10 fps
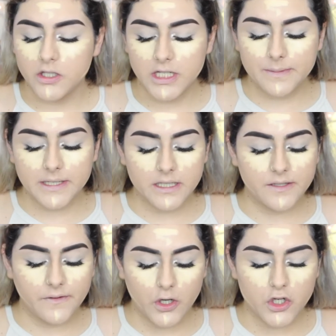just because
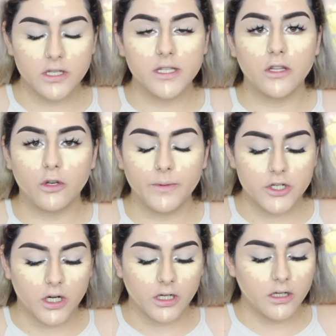this foundation is a little
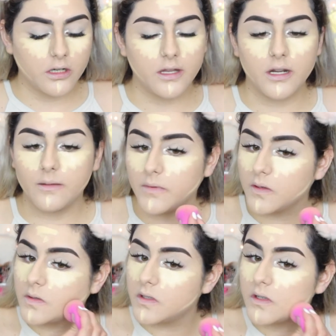bit darker than I'm
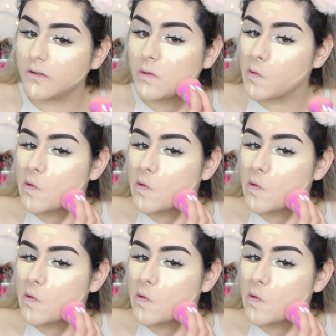used to.